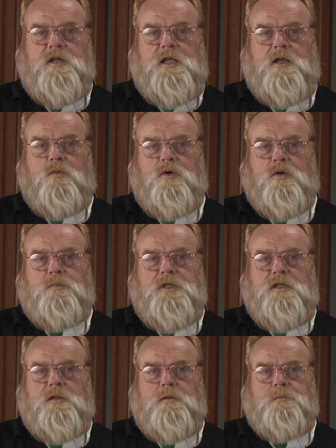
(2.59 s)
Today we'll
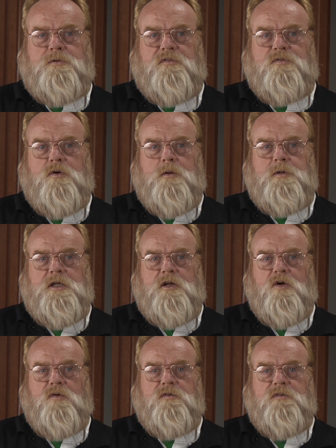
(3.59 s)
be performing
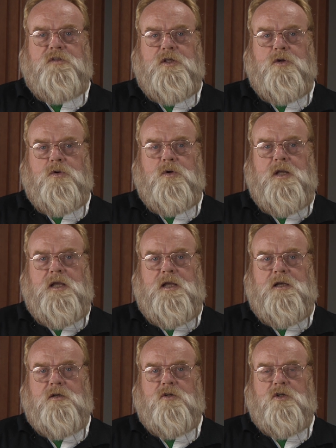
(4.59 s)
an overview
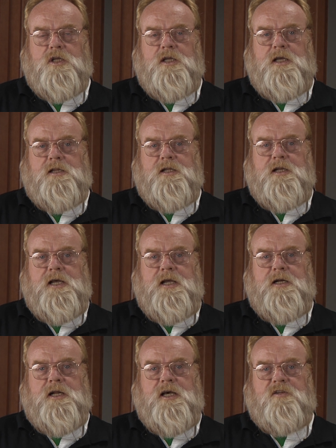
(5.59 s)
and looking at the
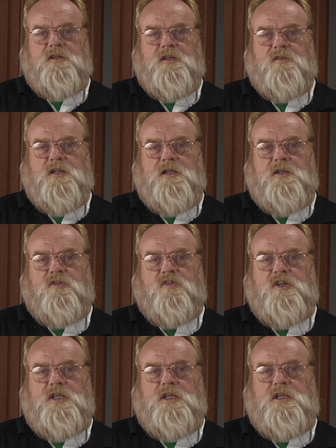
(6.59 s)
diagnostics on this
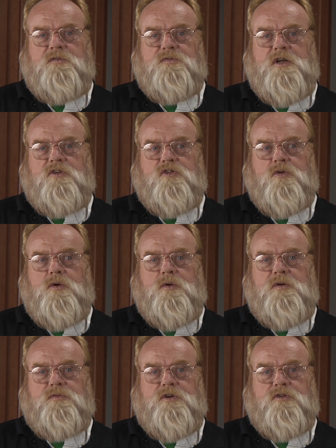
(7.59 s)
GE French door
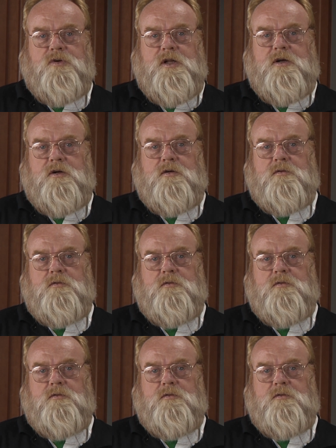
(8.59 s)
refrigerator.